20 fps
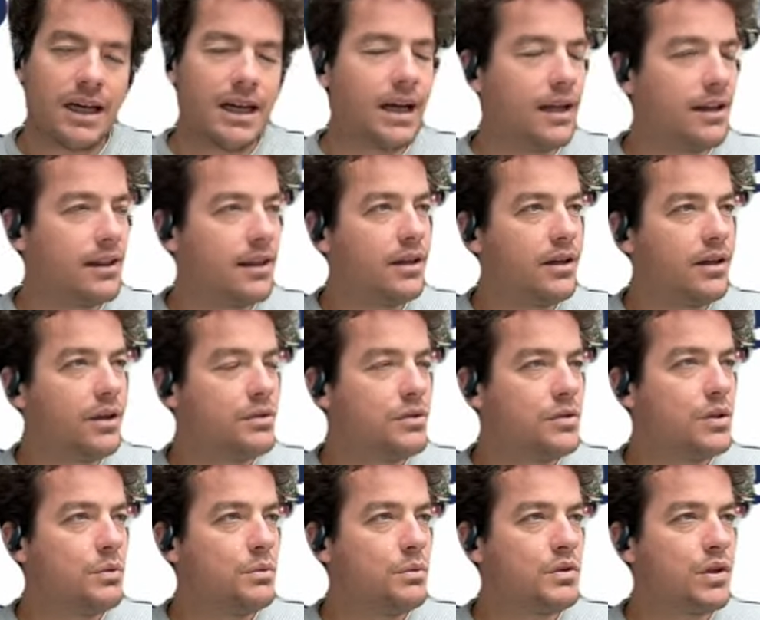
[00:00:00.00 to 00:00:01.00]
and I think
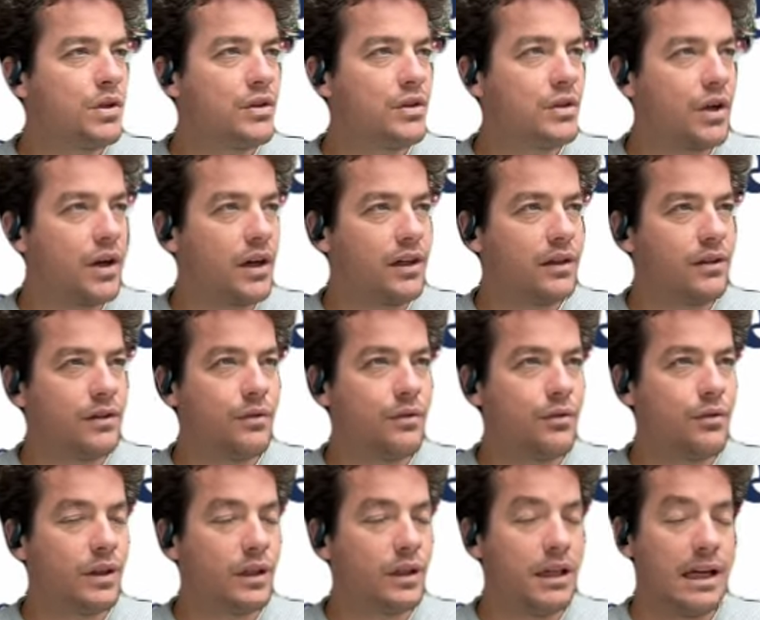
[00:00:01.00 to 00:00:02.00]
consumers are starting to
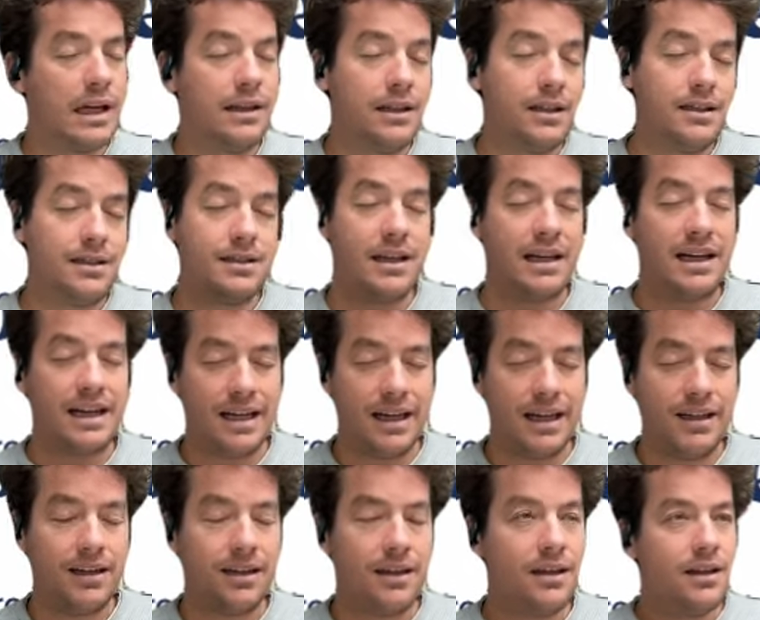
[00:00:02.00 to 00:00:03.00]
feel it. At least
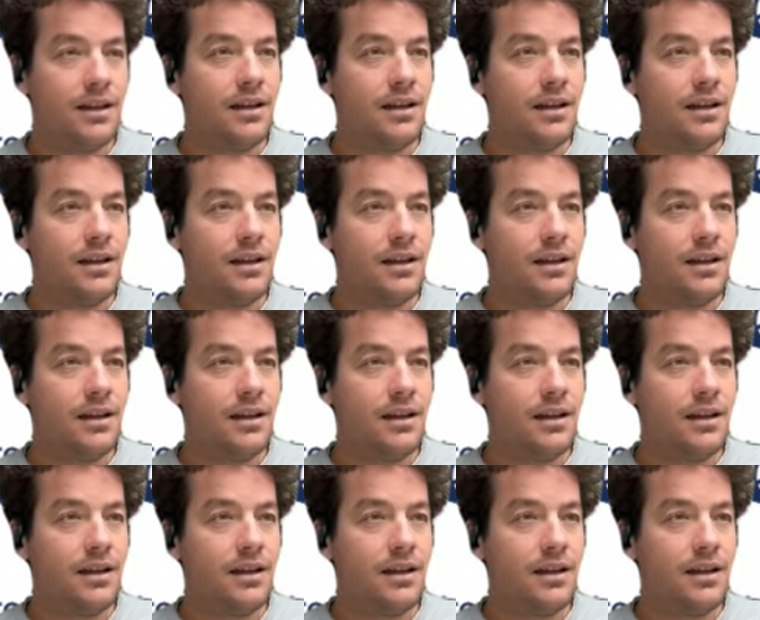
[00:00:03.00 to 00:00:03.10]
I'm